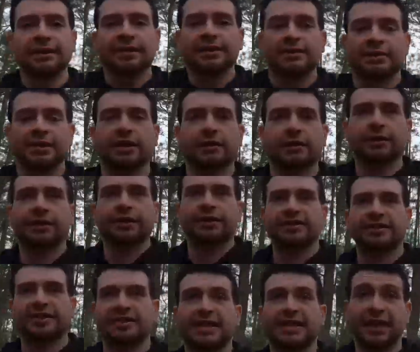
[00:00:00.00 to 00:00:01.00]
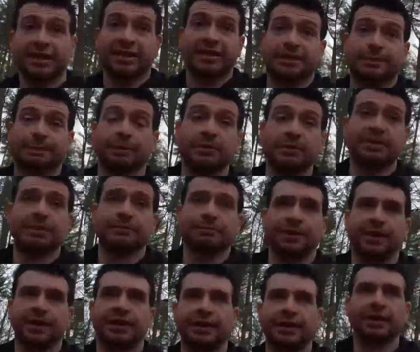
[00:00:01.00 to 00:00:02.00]
So this is actually supposed to
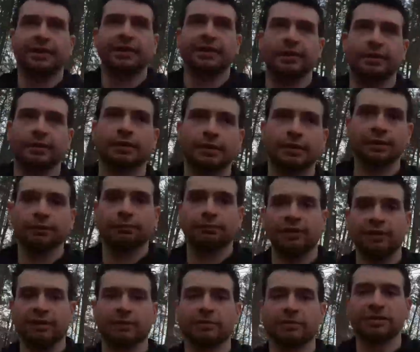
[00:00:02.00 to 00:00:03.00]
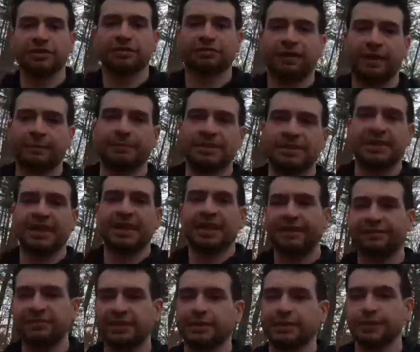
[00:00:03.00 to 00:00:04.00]
be one of the most famous
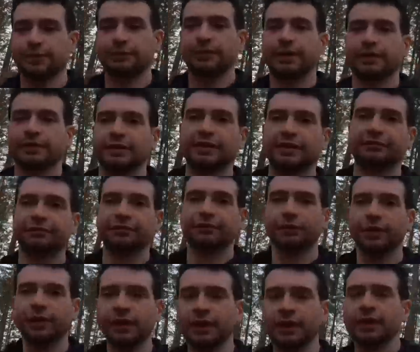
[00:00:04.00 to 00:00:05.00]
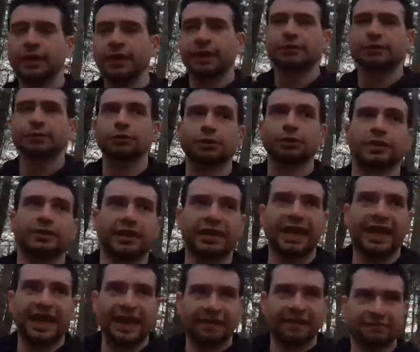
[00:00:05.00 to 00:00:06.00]
caves in New England. If you Google
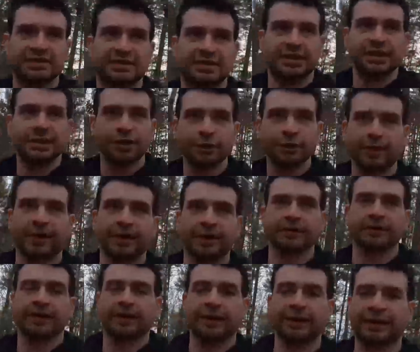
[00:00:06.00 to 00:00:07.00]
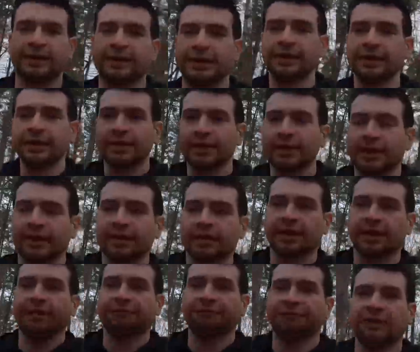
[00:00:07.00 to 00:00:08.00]
caves in New England,
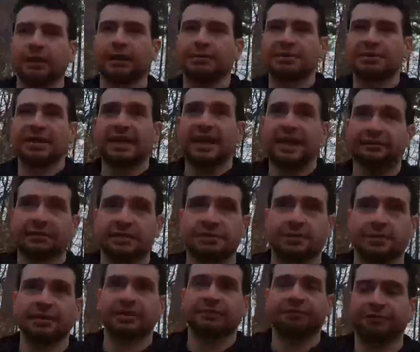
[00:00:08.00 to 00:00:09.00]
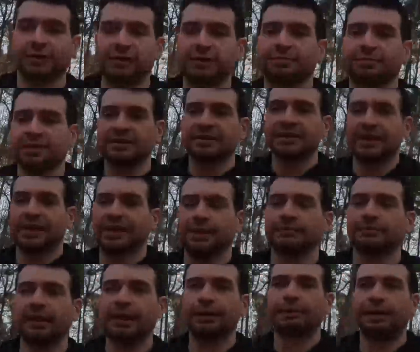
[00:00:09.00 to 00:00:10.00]
King Philip's Cave is one of the first ones that
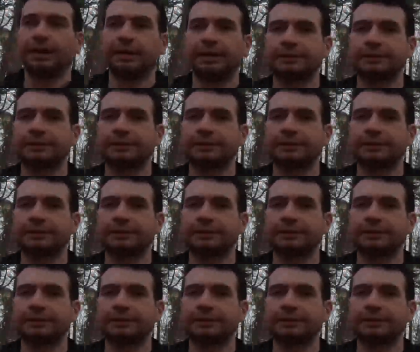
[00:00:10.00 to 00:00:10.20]
come up.